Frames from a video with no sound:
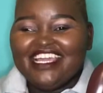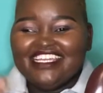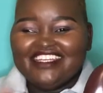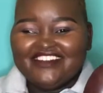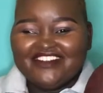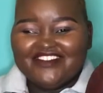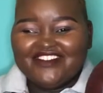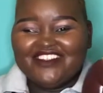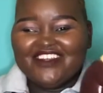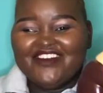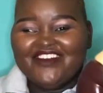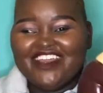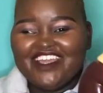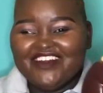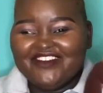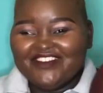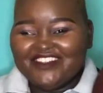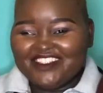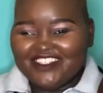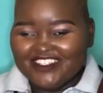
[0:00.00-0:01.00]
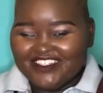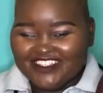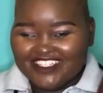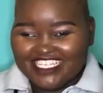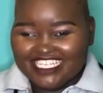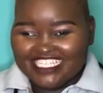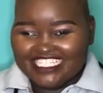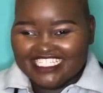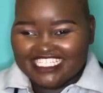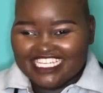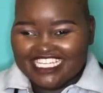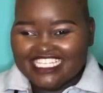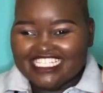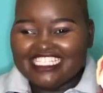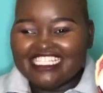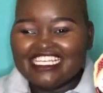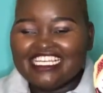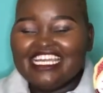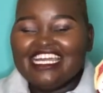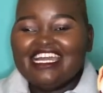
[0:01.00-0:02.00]
So we have two kidneys,
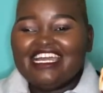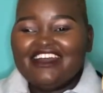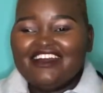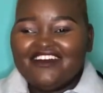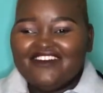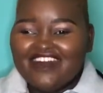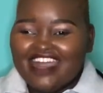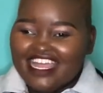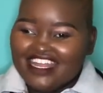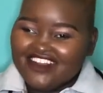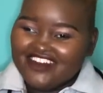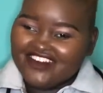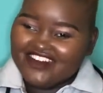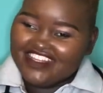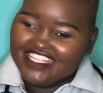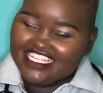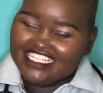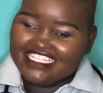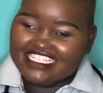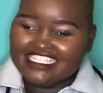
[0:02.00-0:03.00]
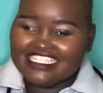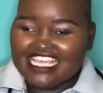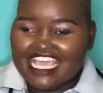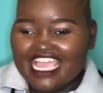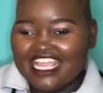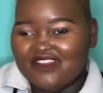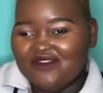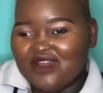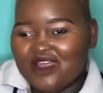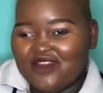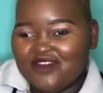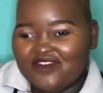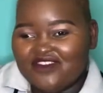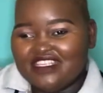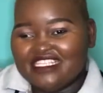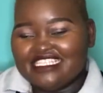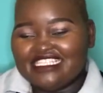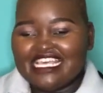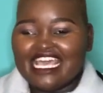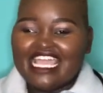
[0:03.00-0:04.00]
one on each side, one on the
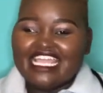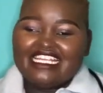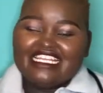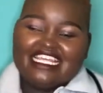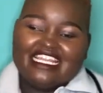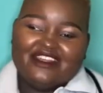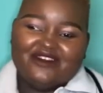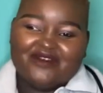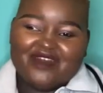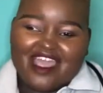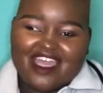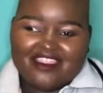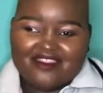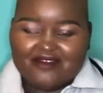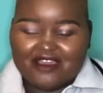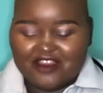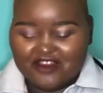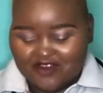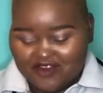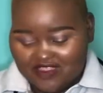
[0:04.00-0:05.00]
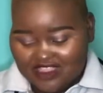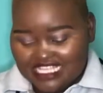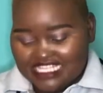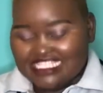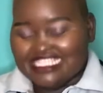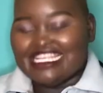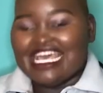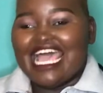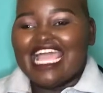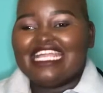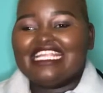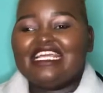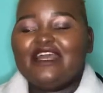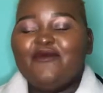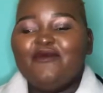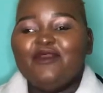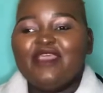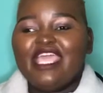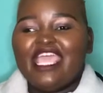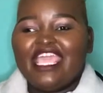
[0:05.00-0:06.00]
side and the other one on the side.
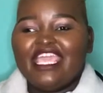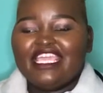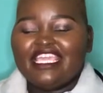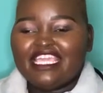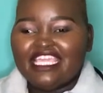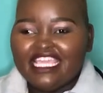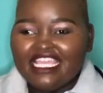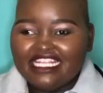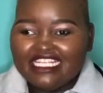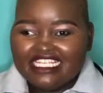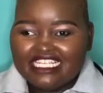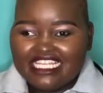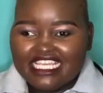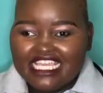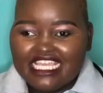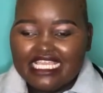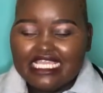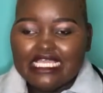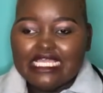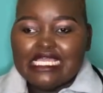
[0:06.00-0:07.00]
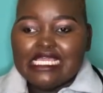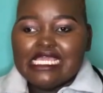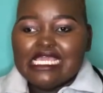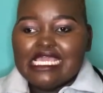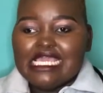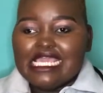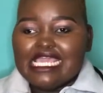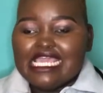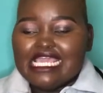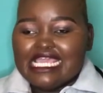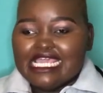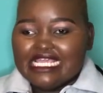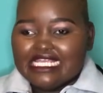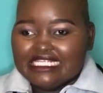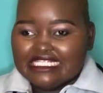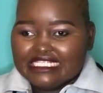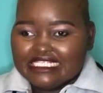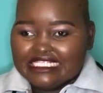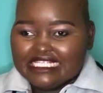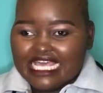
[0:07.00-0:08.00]
A kidney
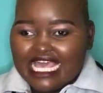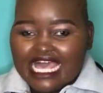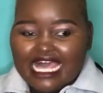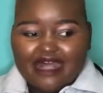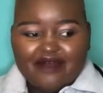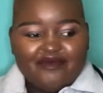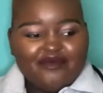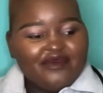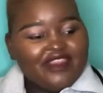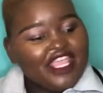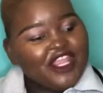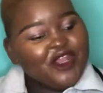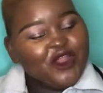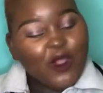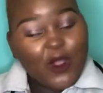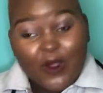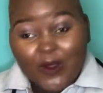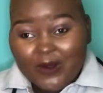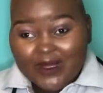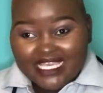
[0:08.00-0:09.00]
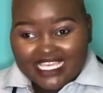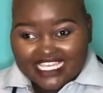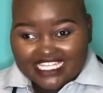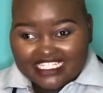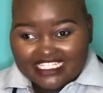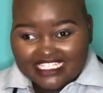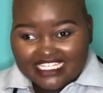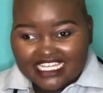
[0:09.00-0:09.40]
is an organ.